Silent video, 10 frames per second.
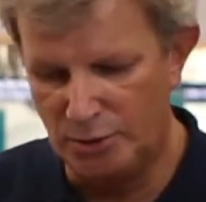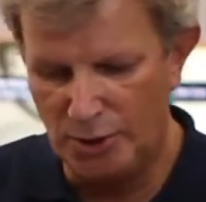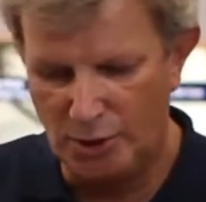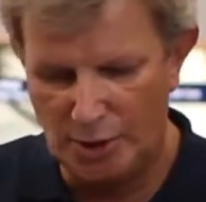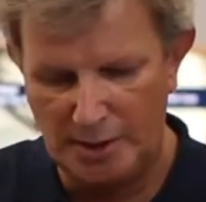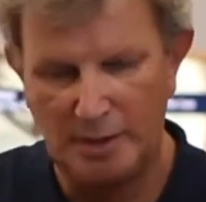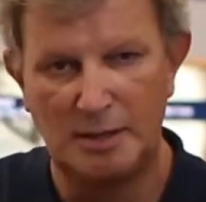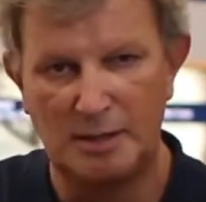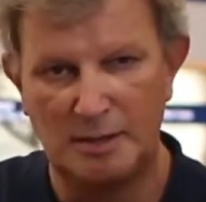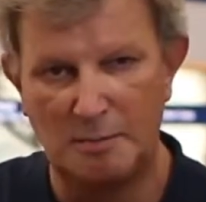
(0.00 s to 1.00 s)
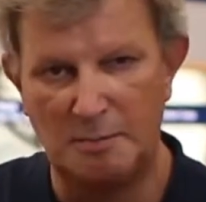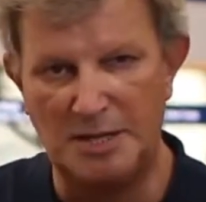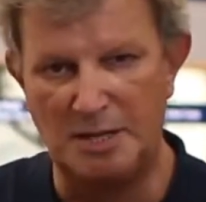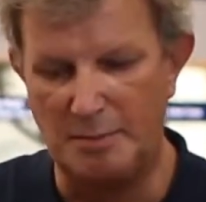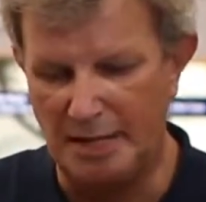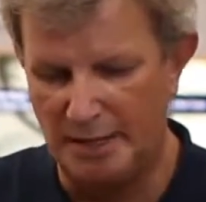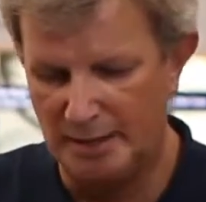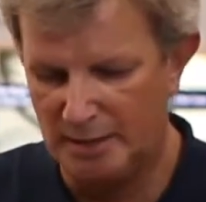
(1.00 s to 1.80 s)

to your PCB.